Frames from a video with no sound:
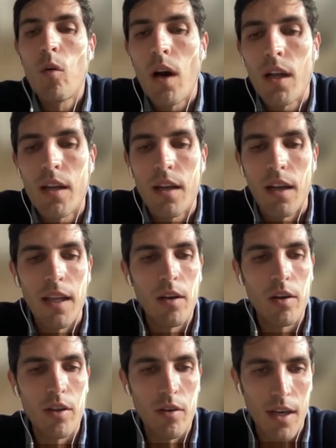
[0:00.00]
one, Leo,
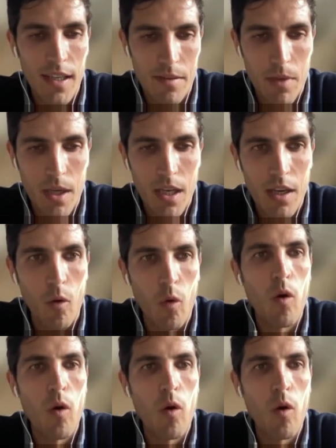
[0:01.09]
you asked me